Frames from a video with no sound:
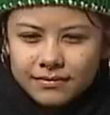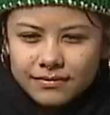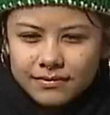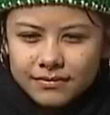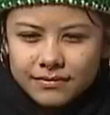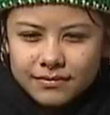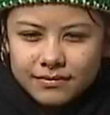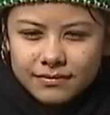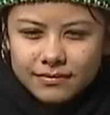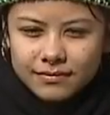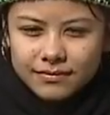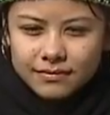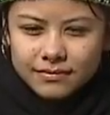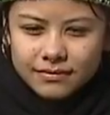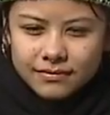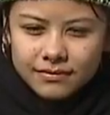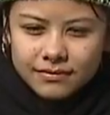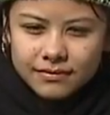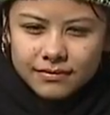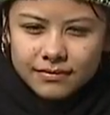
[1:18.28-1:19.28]

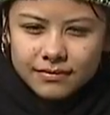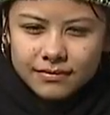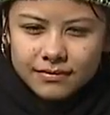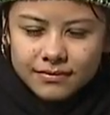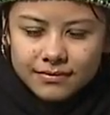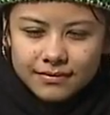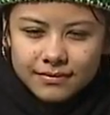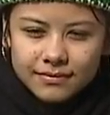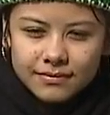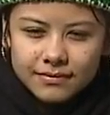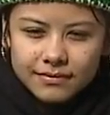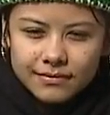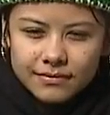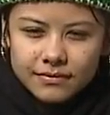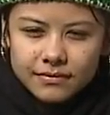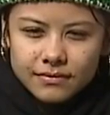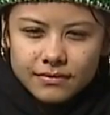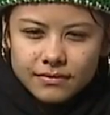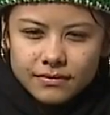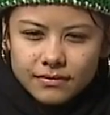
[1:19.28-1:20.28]

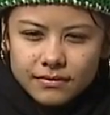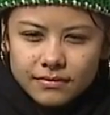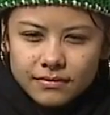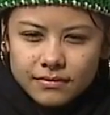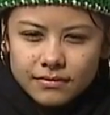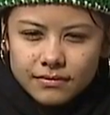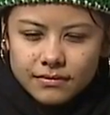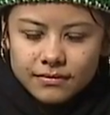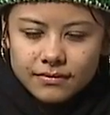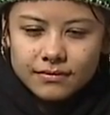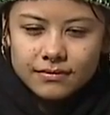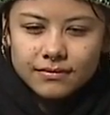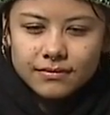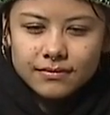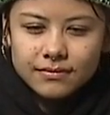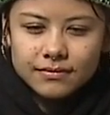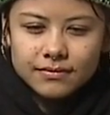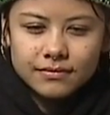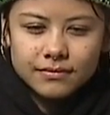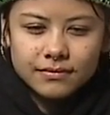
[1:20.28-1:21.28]

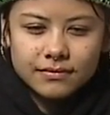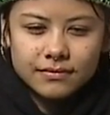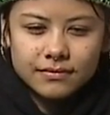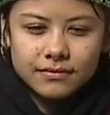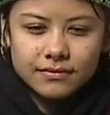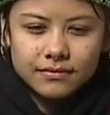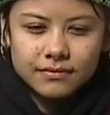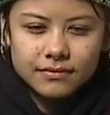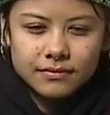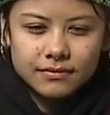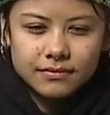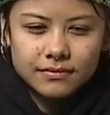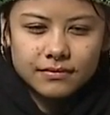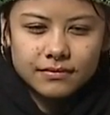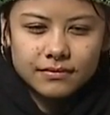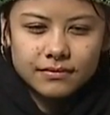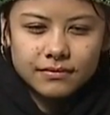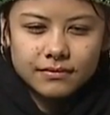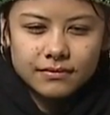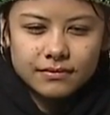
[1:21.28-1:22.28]

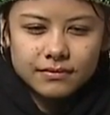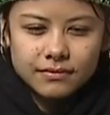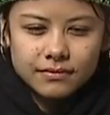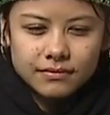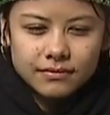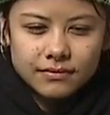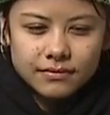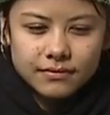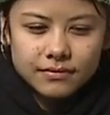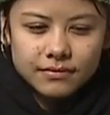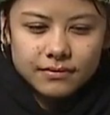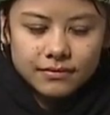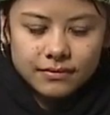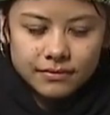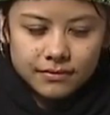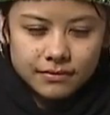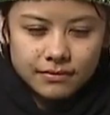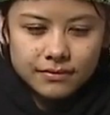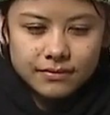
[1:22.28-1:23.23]
(silent)